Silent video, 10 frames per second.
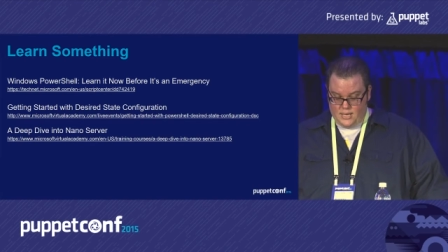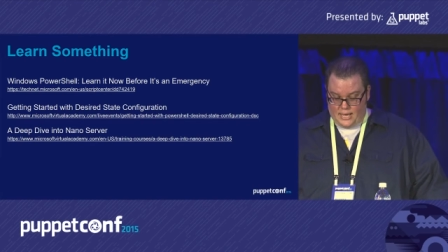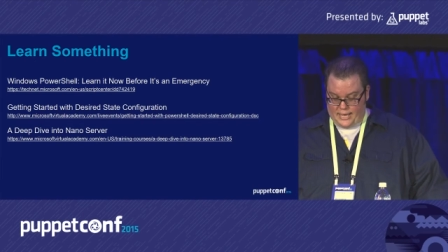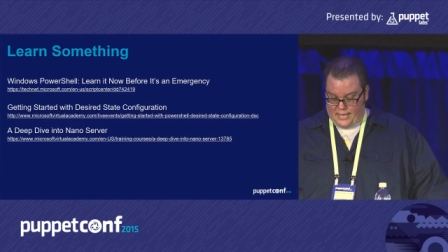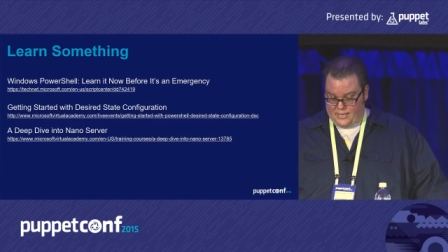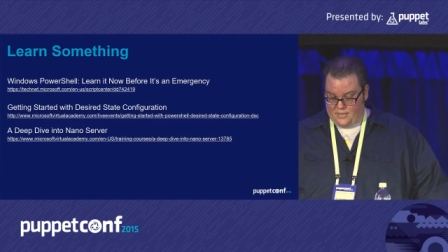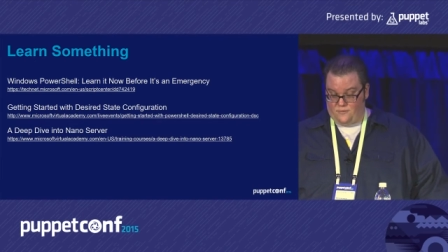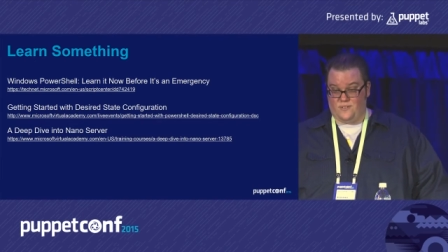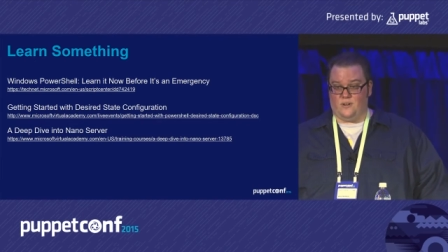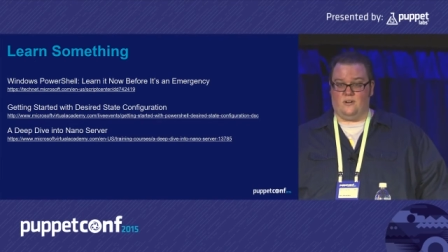Uh,
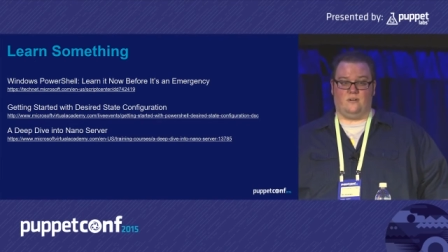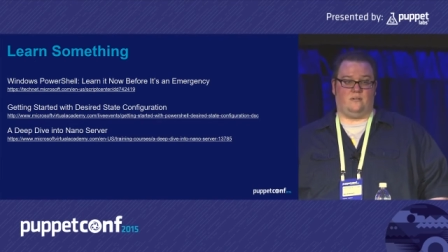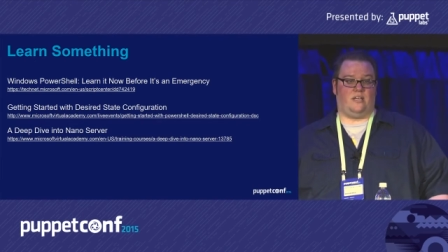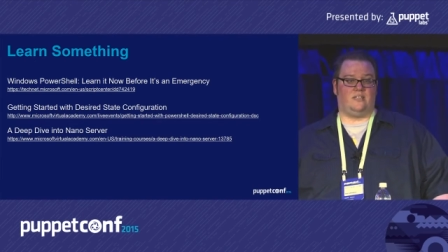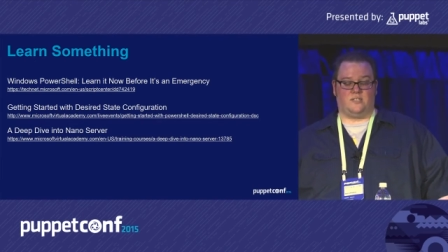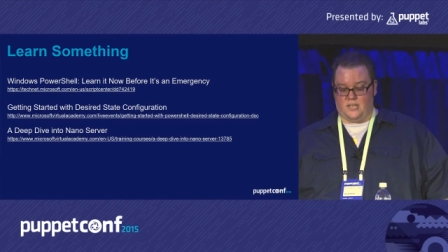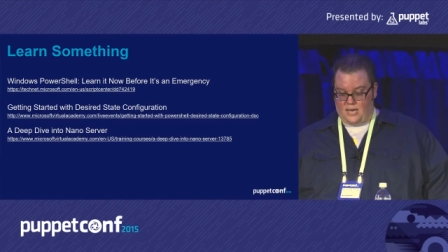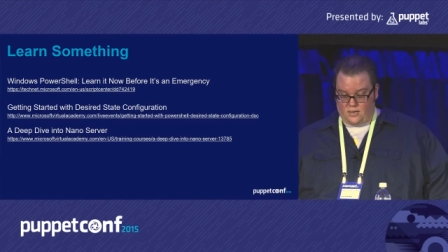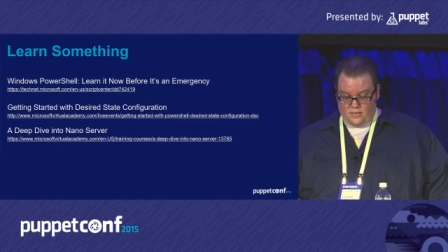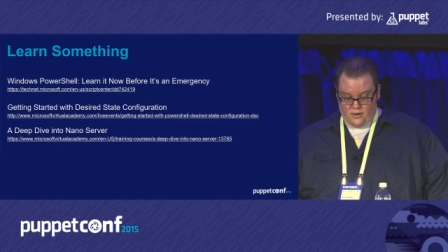if you're in the
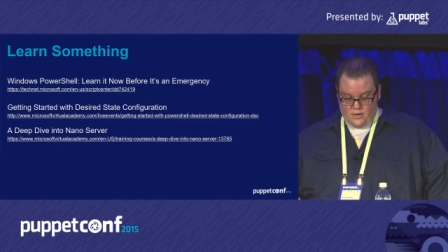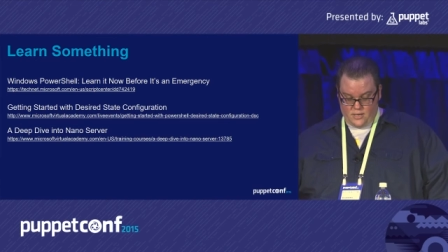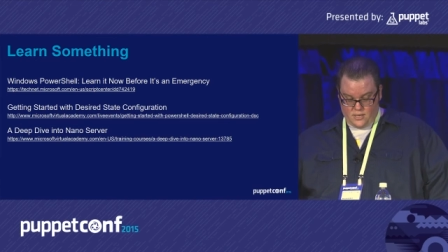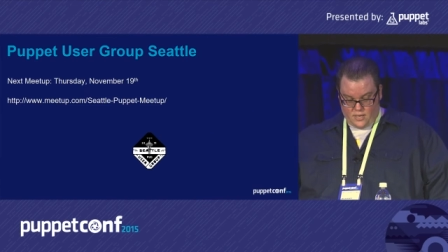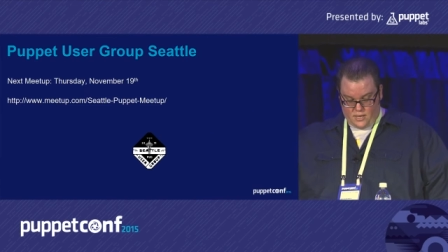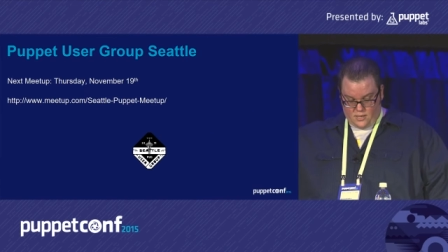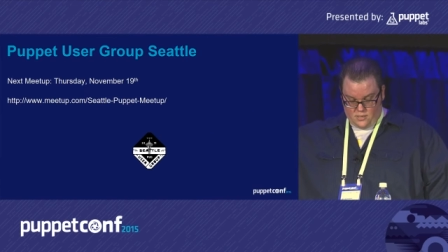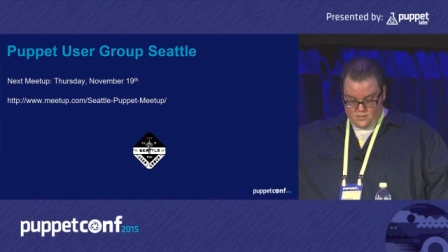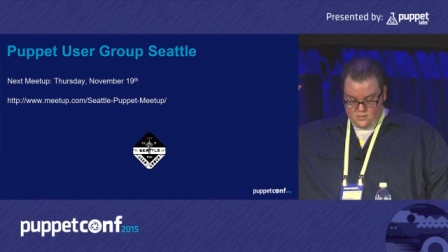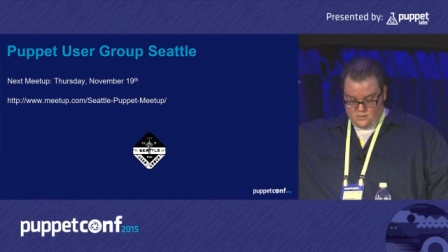Seattle area,
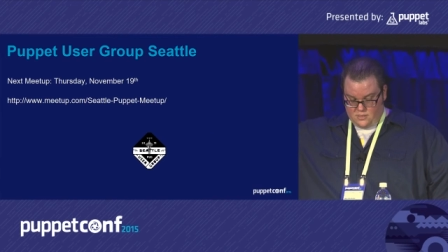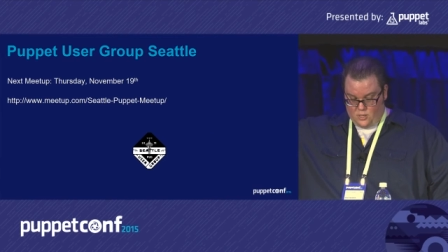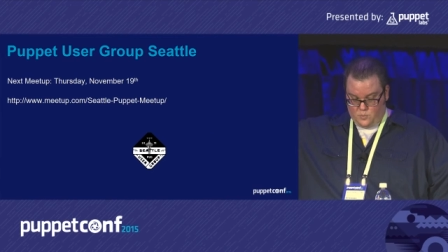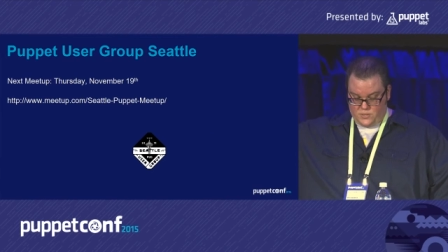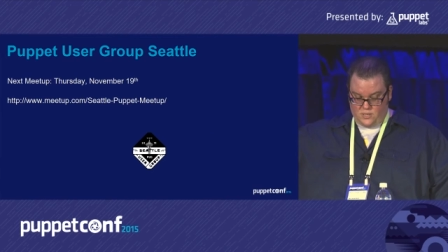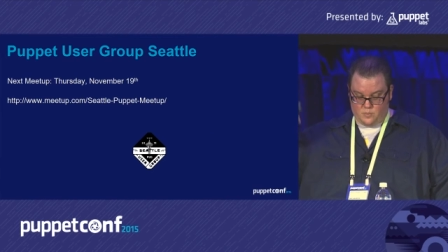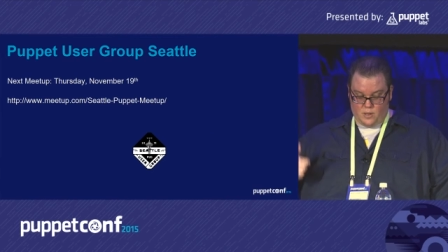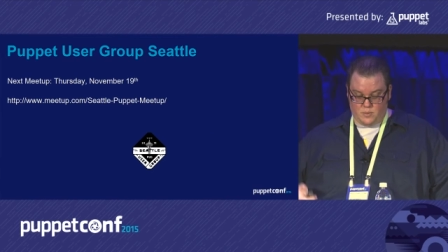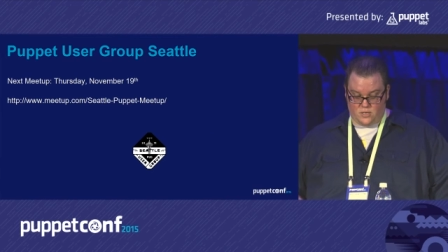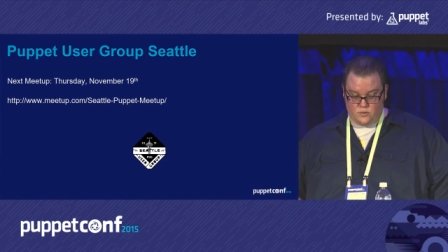I help with the
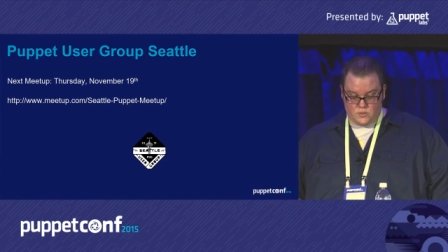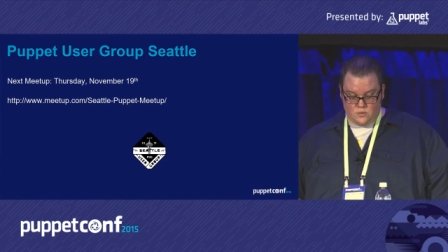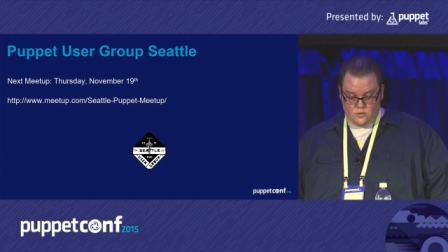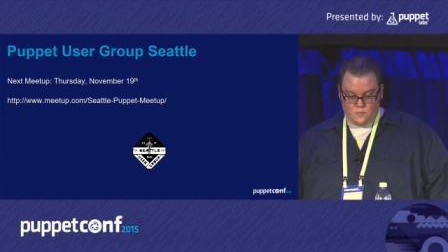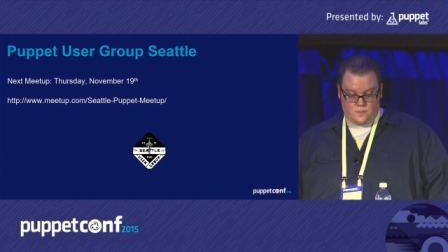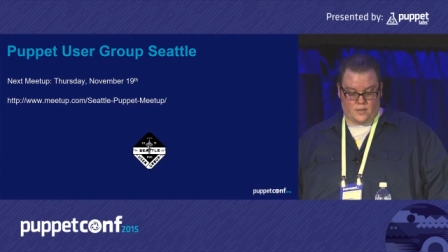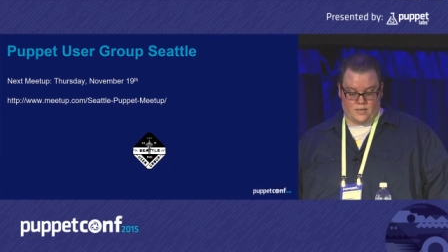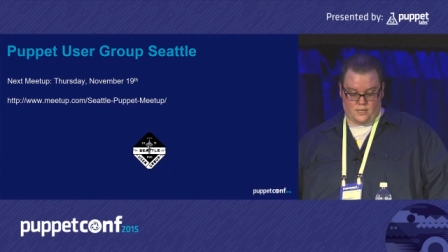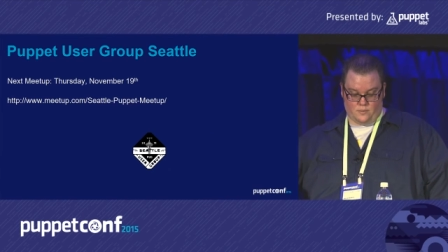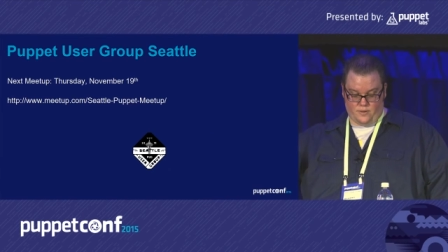Puppet user group.
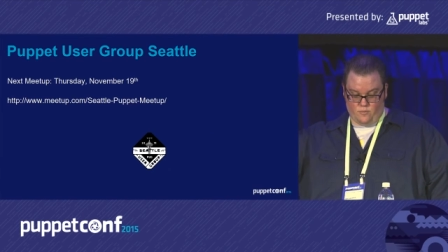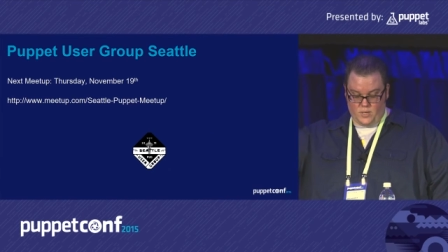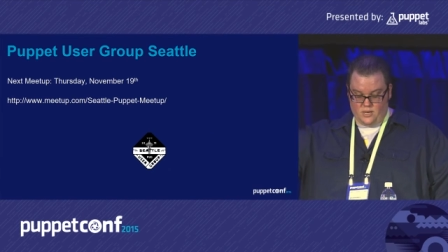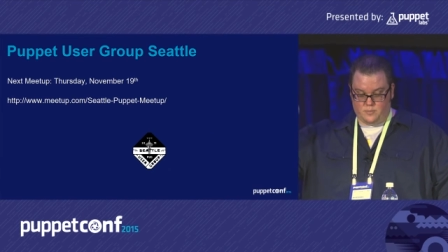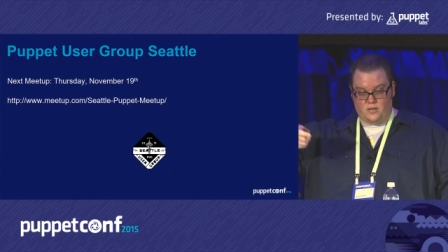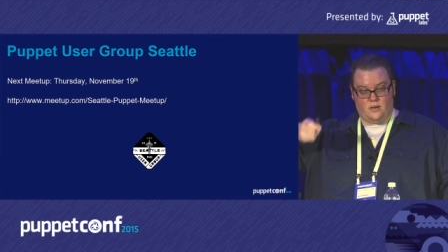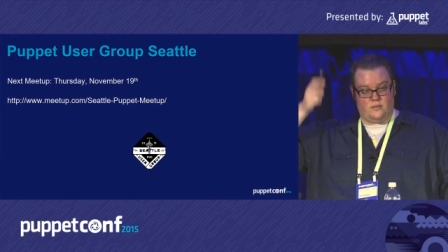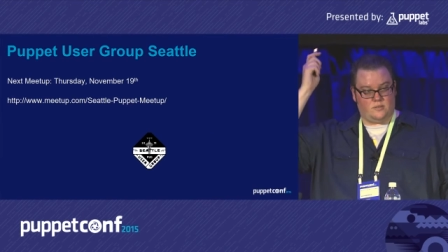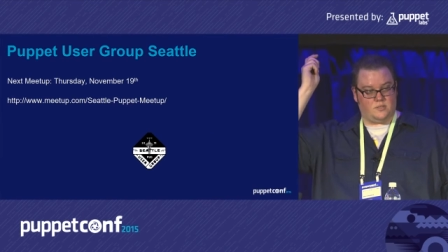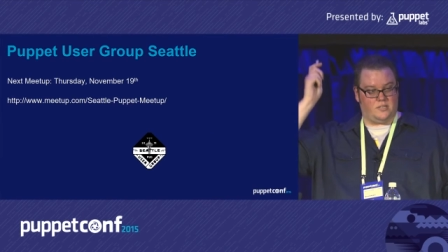Uh, we have a meetup there,
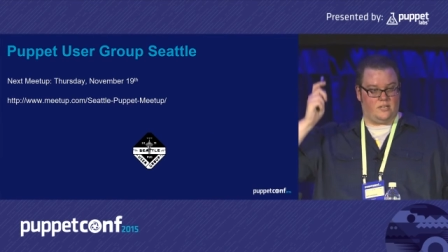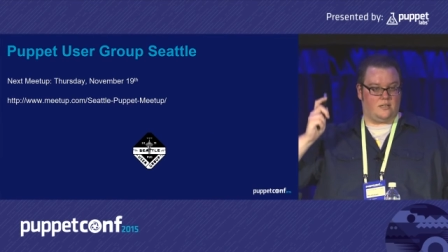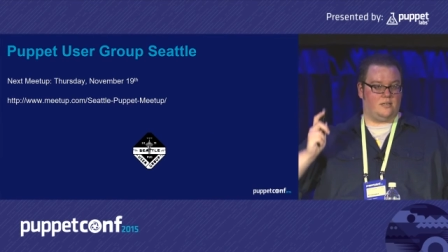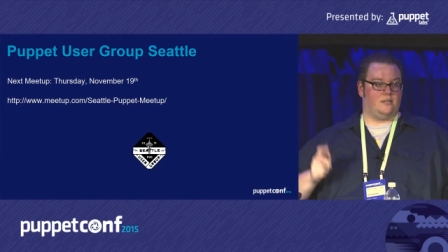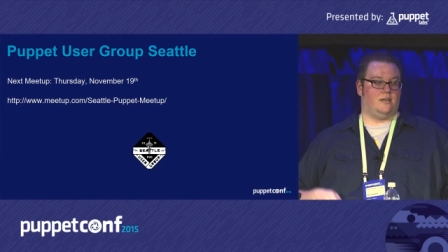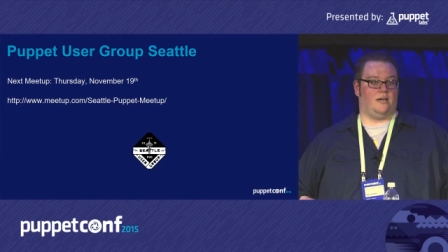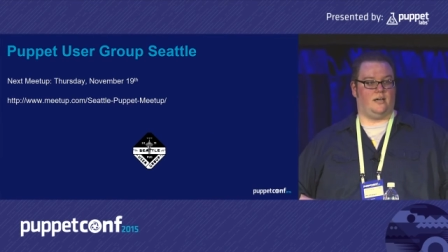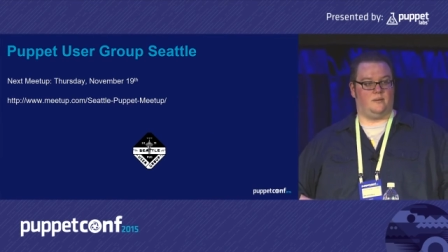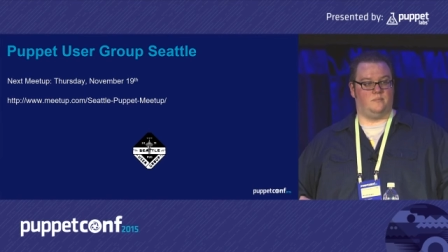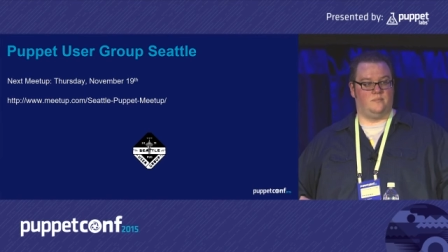and there's a link. Uh,